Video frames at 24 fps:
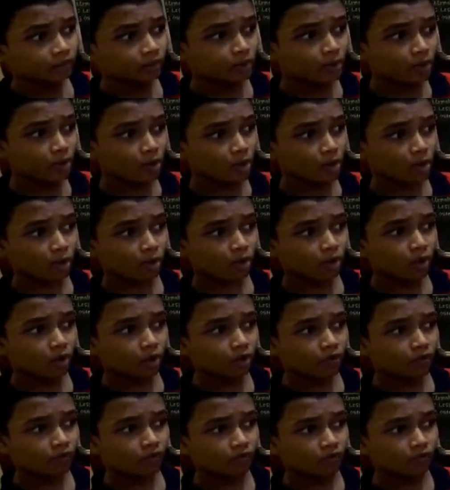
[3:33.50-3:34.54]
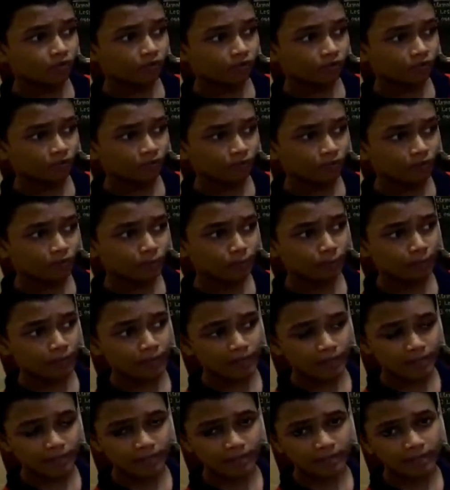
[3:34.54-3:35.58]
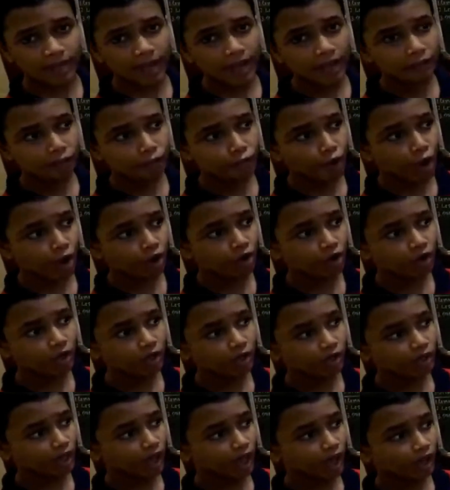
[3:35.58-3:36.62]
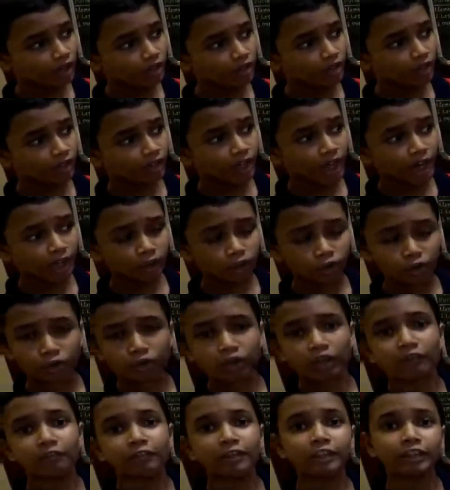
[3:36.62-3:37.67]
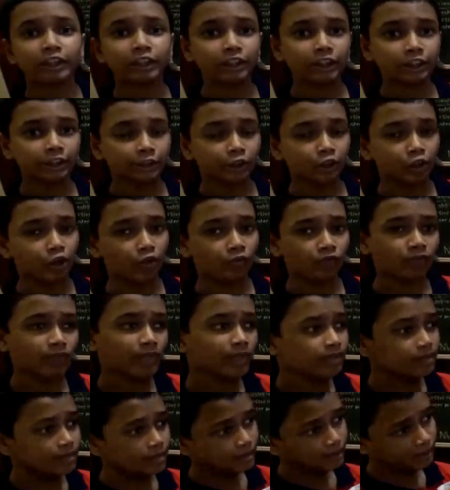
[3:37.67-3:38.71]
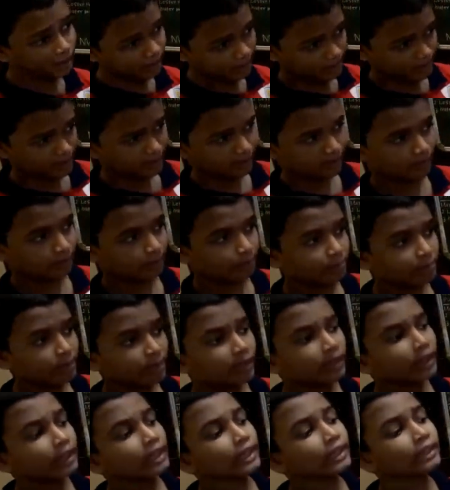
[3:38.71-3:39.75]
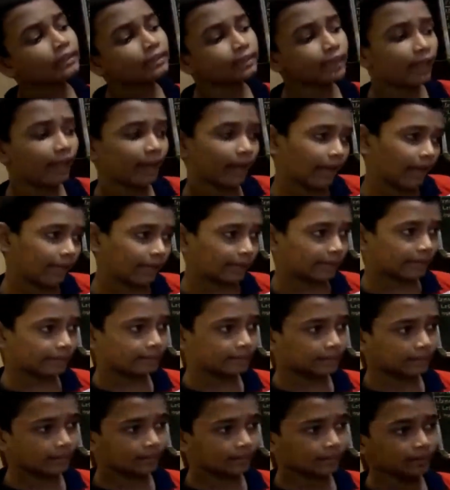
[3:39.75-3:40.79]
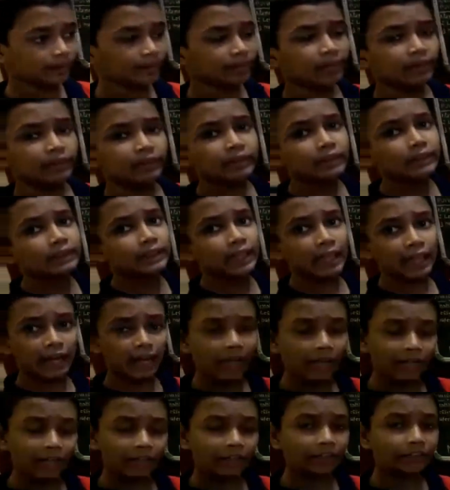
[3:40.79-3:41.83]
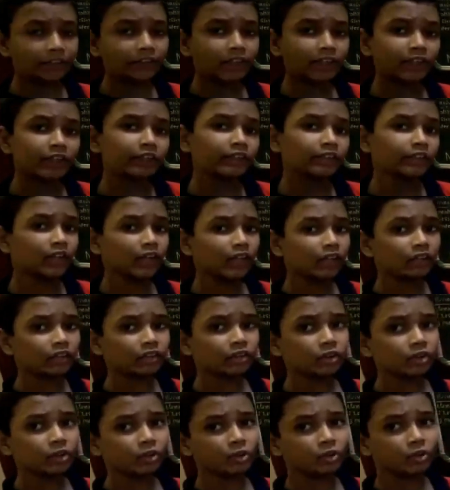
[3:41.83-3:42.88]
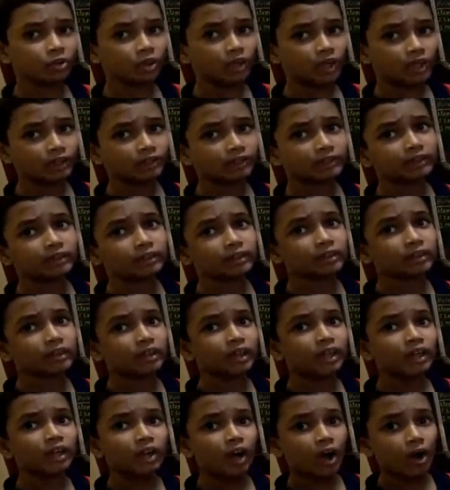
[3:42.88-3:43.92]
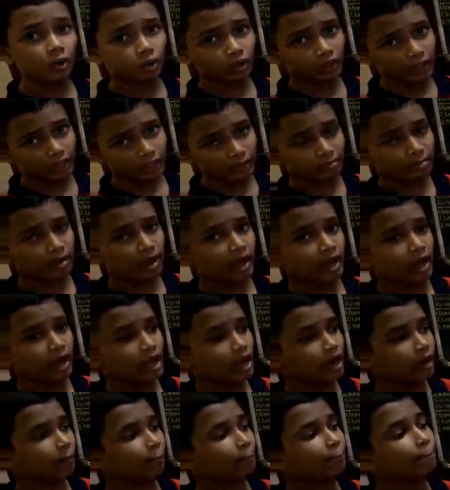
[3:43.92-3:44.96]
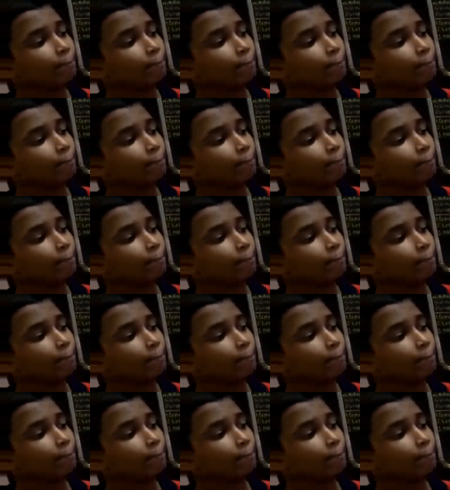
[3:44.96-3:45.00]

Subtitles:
oak, spruce and walnut are the natural vegetation of this region. In Terai region is also known as Outer Himalaya.